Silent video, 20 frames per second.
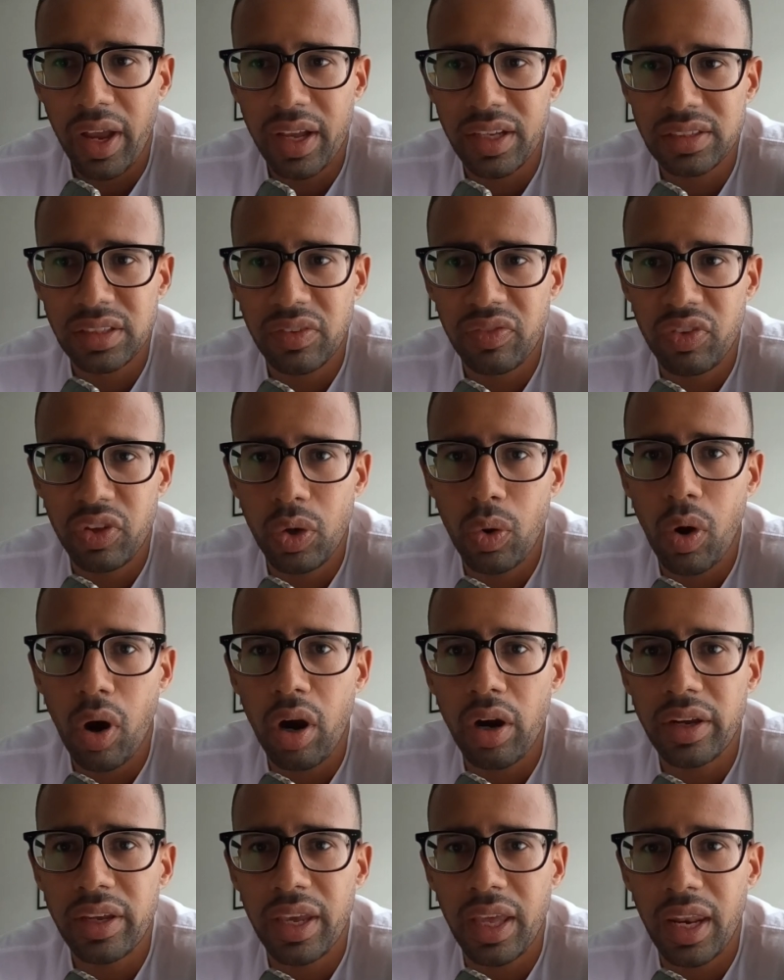Because if you
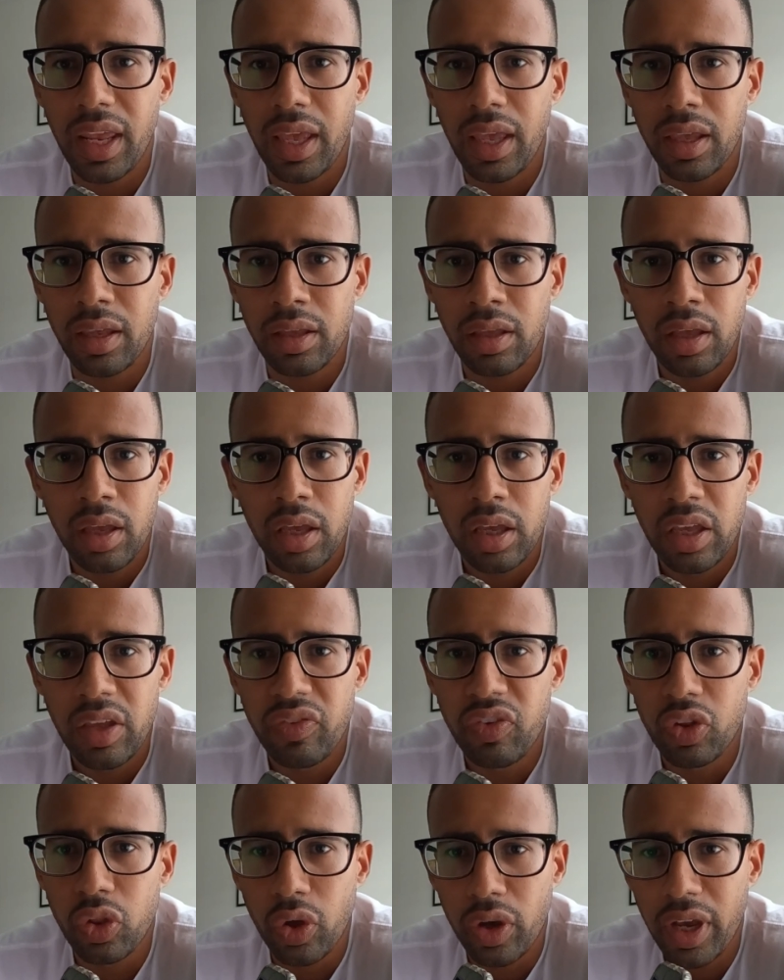look at your
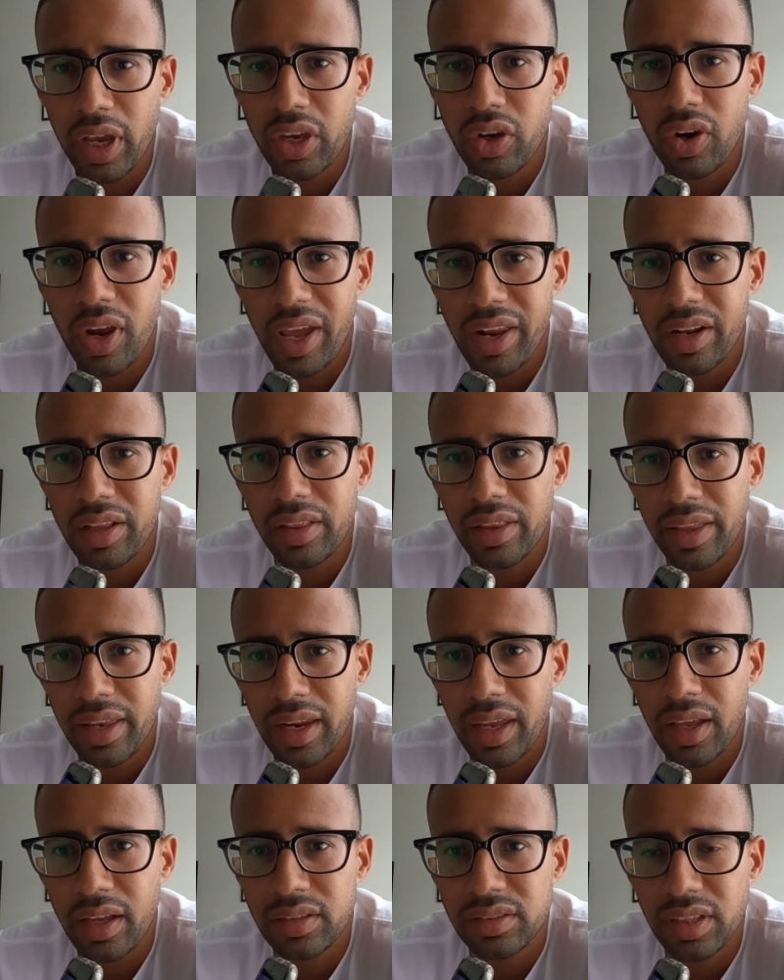
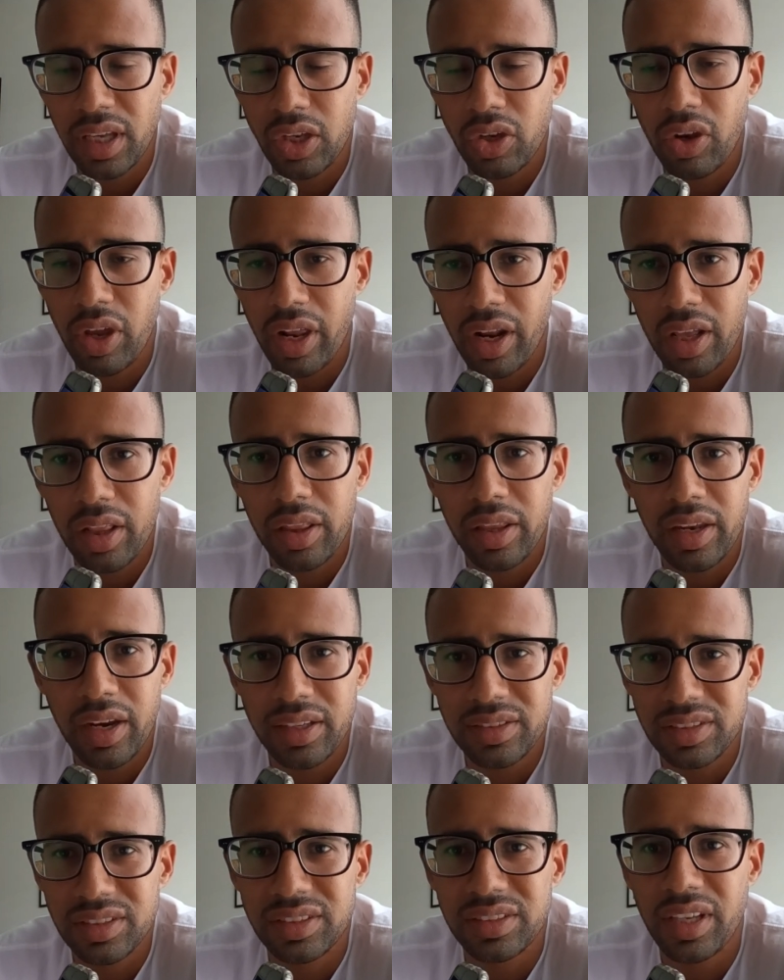analytics and your
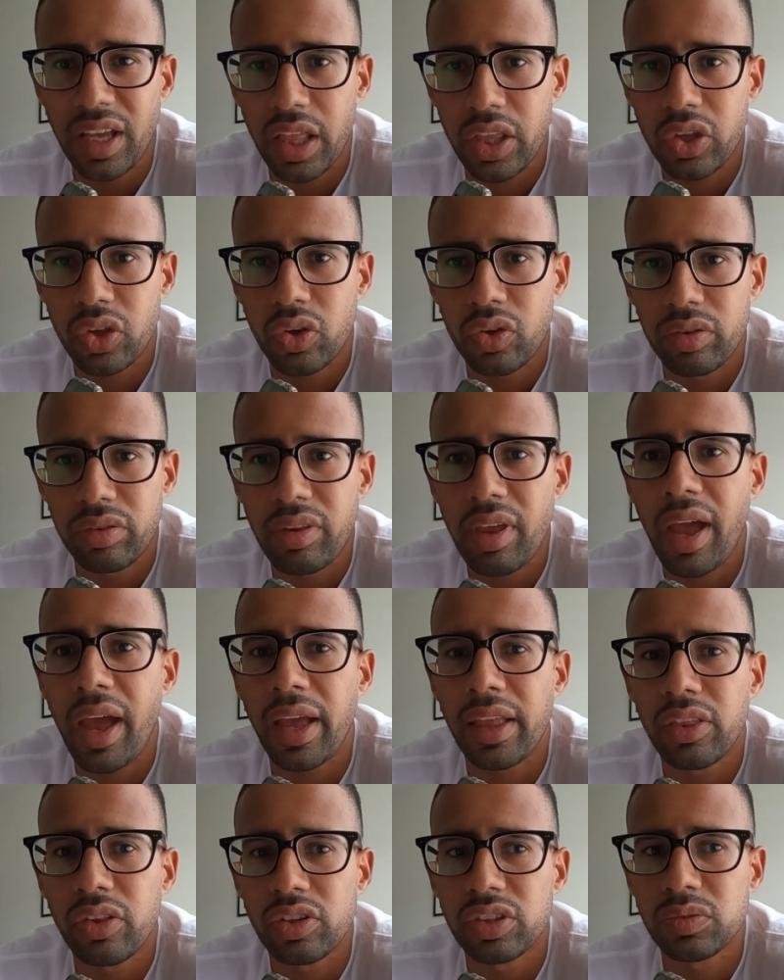analytics is telling you
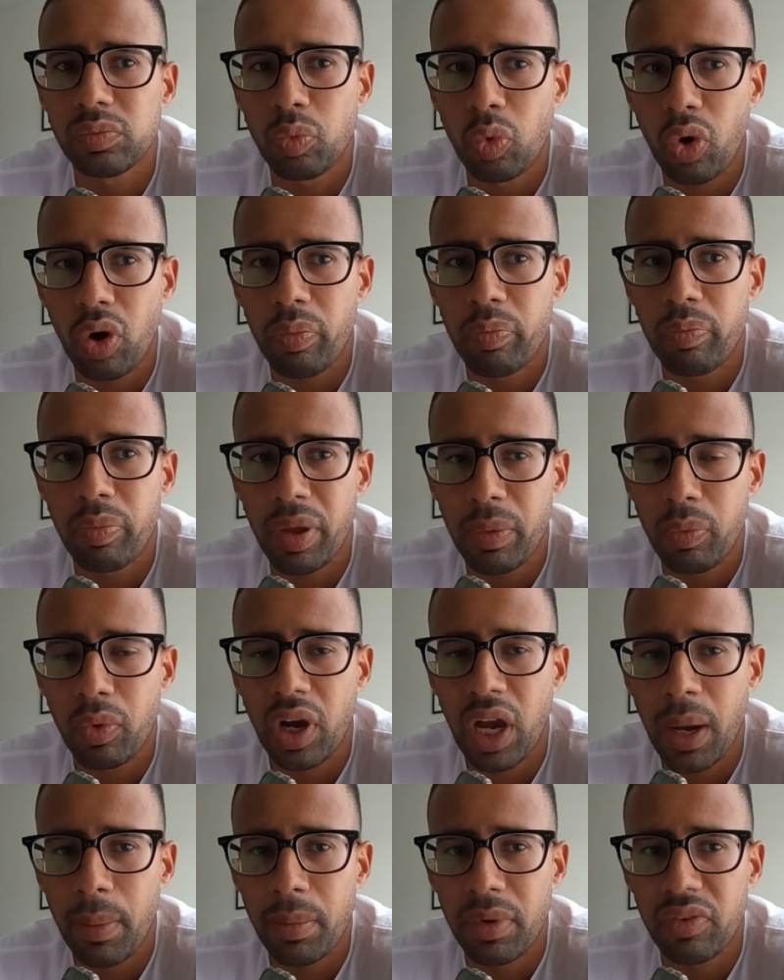that there's more people
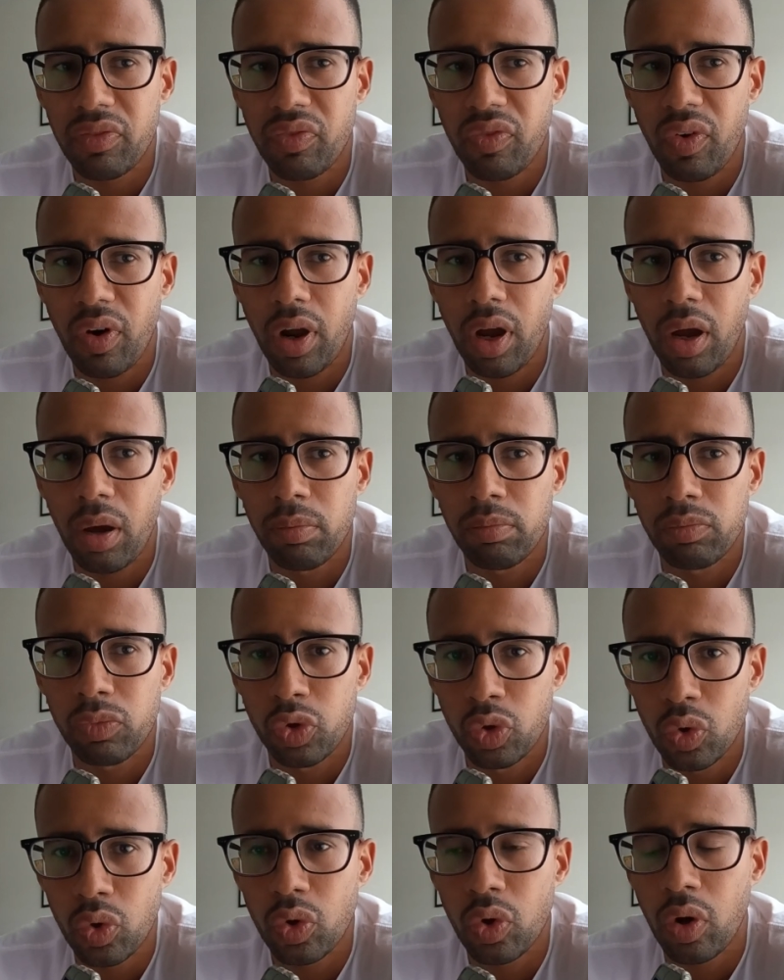coming from
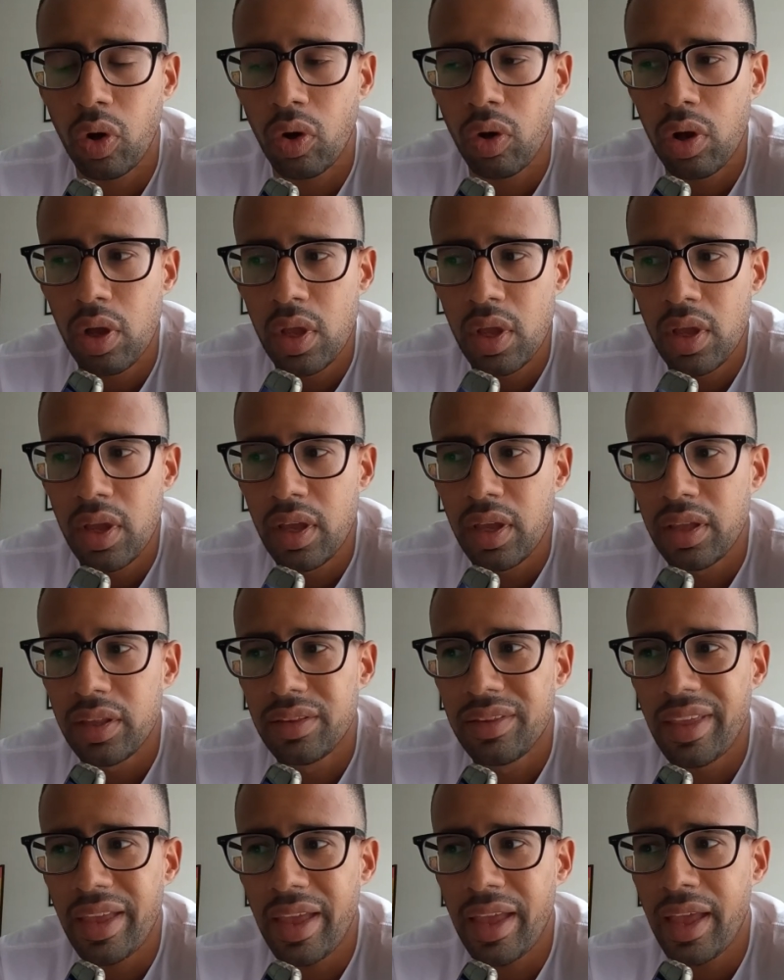Google,
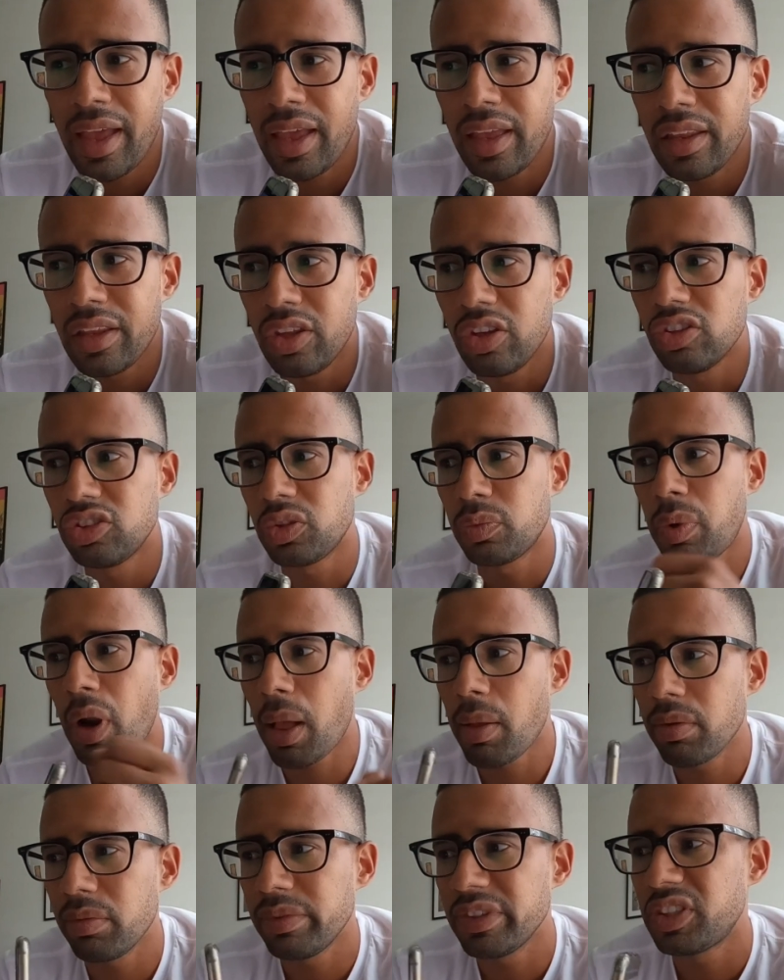then you should
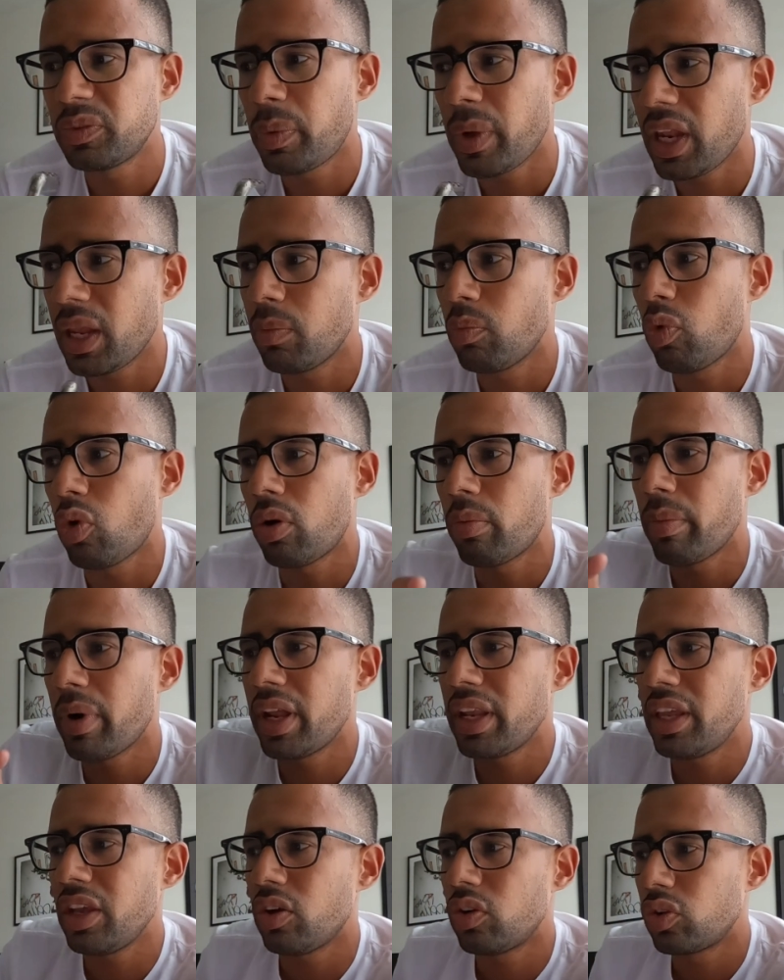probably be spending more
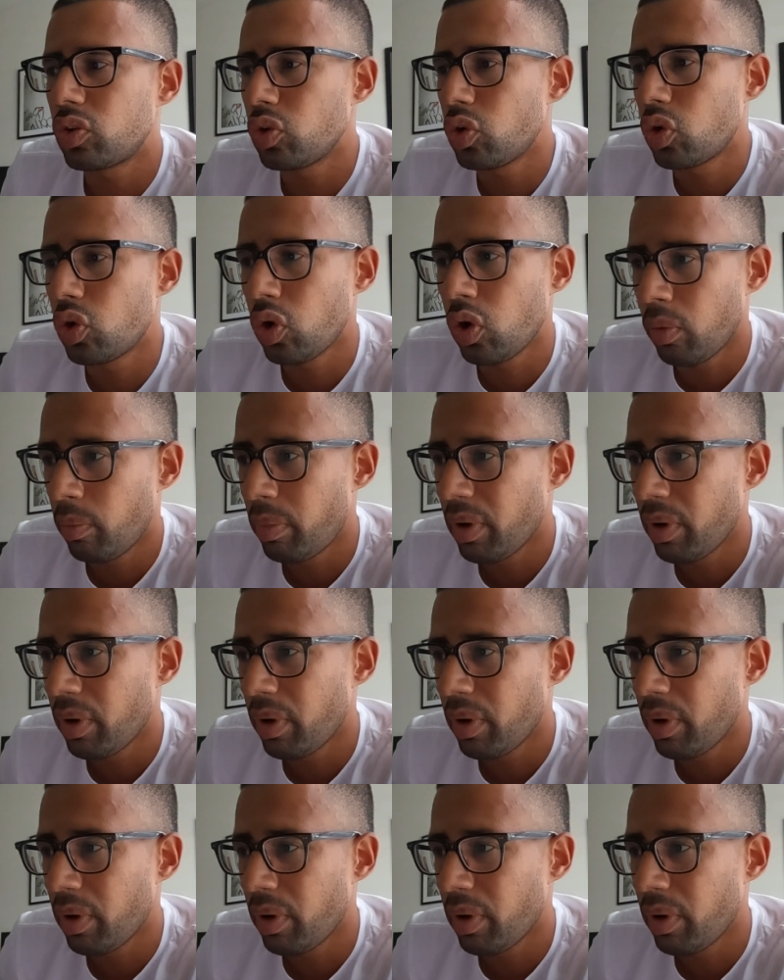money on Google.